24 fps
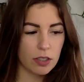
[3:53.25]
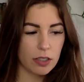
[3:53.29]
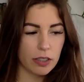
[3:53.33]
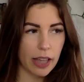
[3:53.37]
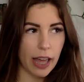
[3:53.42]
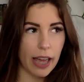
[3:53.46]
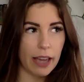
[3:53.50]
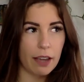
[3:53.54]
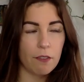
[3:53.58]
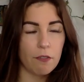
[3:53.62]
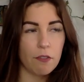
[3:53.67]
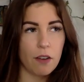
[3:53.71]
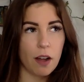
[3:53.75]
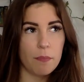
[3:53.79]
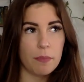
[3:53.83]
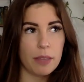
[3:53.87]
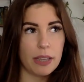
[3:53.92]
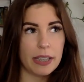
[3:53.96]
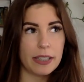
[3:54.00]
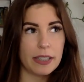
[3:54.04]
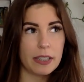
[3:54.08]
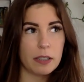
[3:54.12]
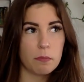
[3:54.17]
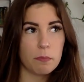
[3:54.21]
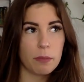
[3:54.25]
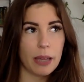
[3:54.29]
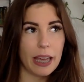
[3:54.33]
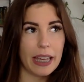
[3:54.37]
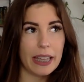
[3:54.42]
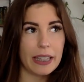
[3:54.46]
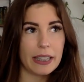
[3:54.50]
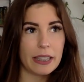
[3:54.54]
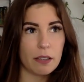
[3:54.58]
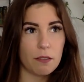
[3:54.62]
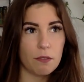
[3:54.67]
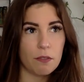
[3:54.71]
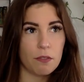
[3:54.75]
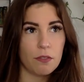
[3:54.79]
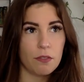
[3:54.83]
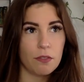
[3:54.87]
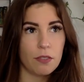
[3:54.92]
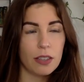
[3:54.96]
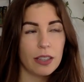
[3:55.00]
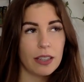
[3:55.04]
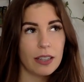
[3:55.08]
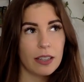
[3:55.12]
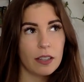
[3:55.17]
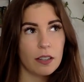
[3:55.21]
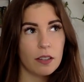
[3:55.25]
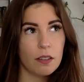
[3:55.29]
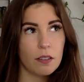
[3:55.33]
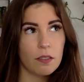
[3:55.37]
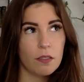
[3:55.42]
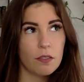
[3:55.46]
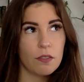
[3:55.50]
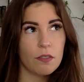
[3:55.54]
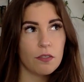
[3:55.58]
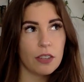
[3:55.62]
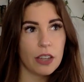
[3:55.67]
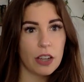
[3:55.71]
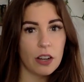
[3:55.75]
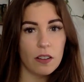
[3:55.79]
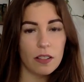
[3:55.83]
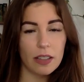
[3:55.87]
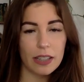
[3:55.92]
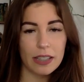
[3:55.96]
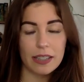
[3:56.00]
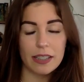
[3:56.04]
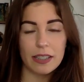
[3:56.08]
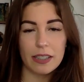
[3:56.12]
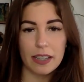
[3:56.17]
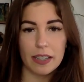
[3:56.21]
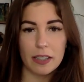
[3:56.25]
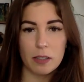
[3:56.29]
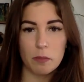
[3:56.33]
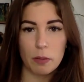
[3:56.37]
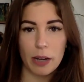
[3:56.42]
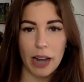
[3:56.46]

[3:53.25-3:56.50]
like from this space of fearlessness,